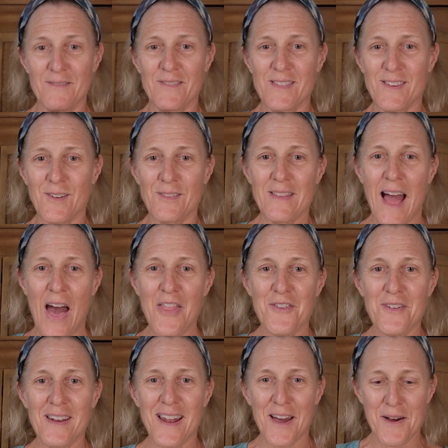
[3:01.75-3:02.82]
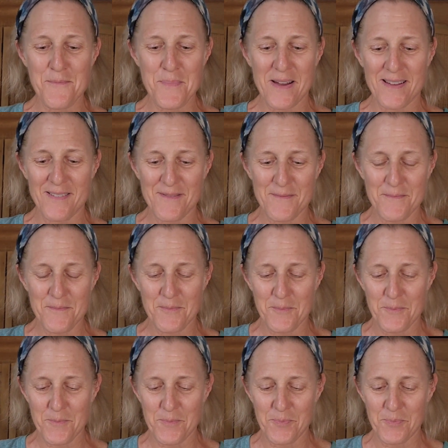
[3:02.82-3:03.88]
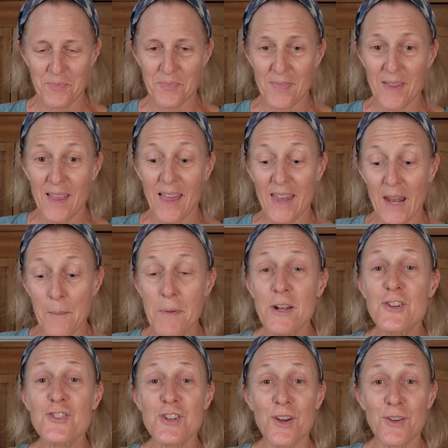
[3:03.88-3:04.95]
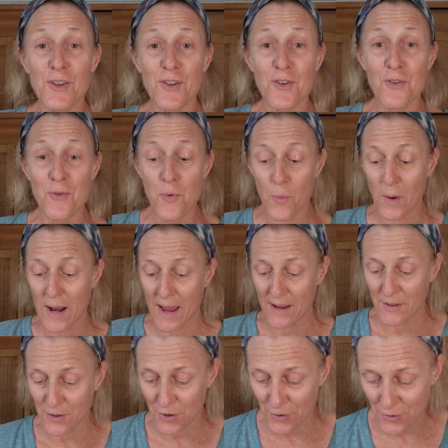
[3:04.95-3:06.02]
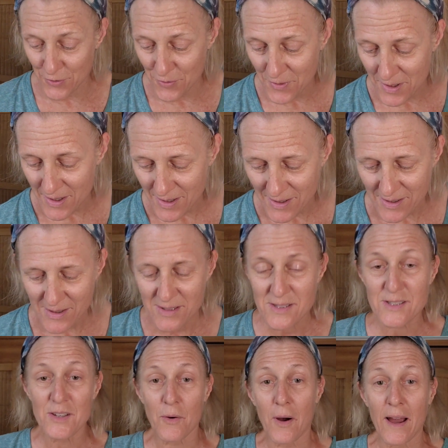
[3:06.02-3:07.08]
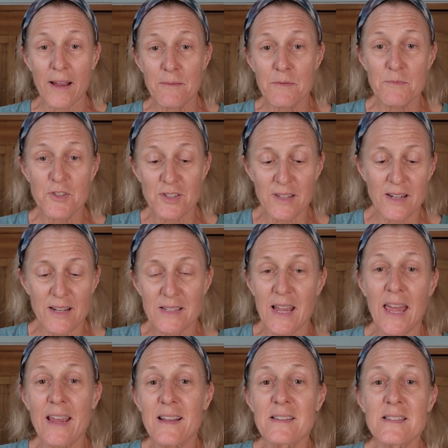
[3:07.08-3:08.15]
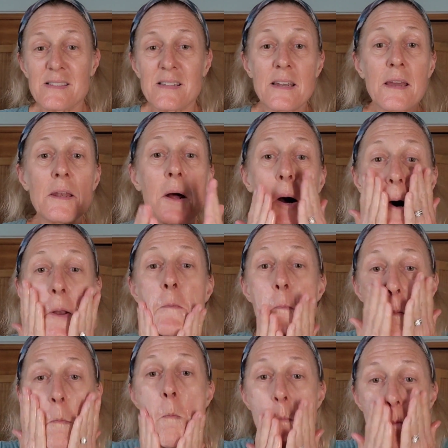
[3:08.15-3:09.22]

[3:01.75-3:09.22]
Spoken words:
So lather it up. And I'm going to show you what I do. So I'm just going to take and stick it on.